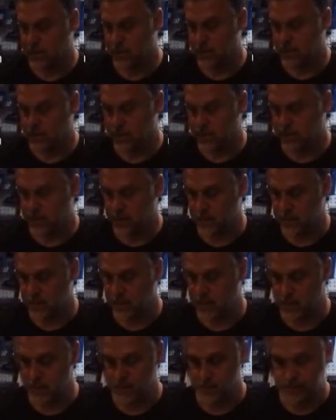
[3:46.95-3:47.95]
when it's
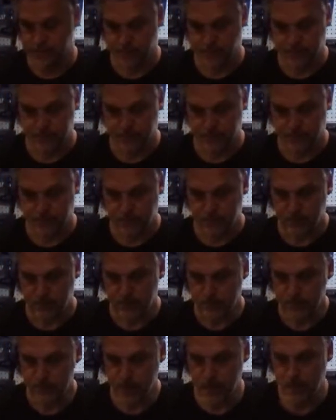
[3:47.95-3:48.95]
done,
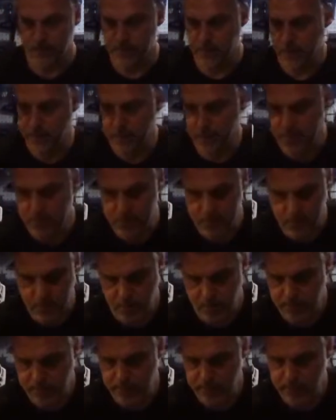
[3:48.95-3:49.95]
after I put this whole
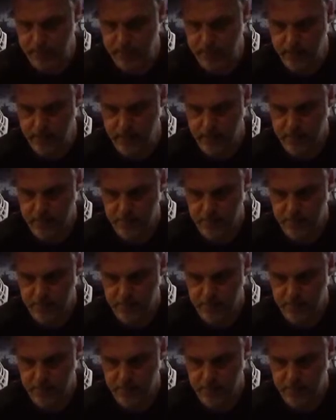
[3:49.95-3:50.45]
thing together.